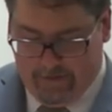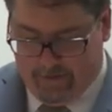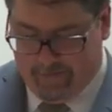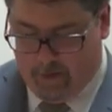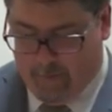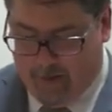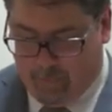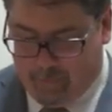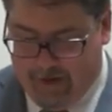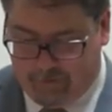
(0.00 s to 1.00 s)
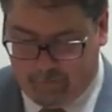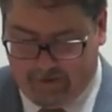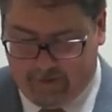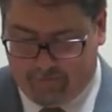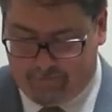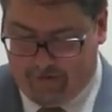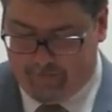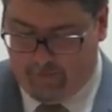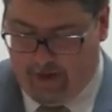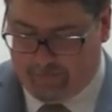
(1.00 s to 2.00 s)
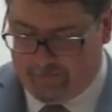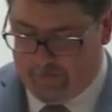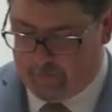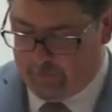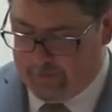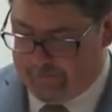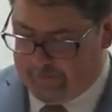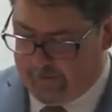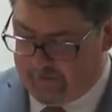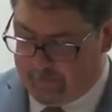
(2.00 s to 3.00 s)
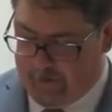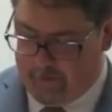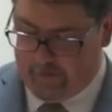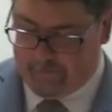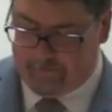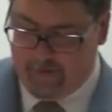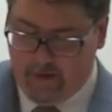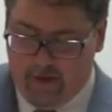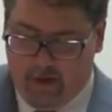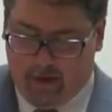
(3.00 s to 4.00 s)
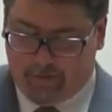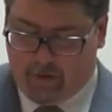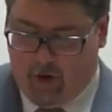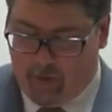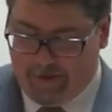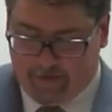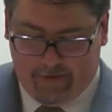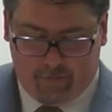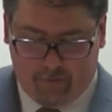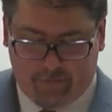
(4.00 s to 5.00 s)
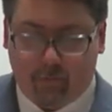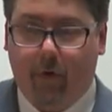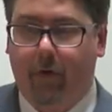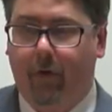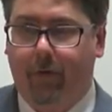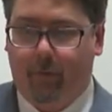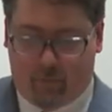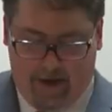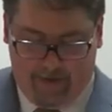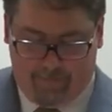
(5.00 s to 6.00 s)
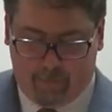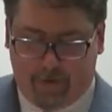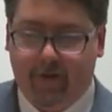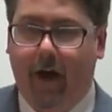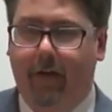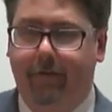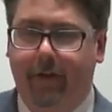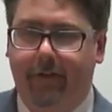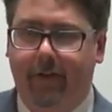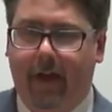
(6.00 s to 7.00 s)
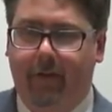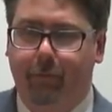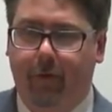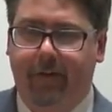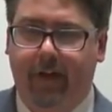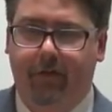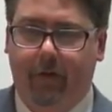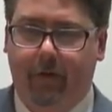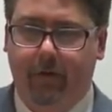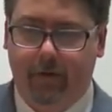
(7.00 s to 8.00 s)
and thereby perpetually gives, give rise to the dualistic experience of a karmically driven world rife with conflict and exploitation.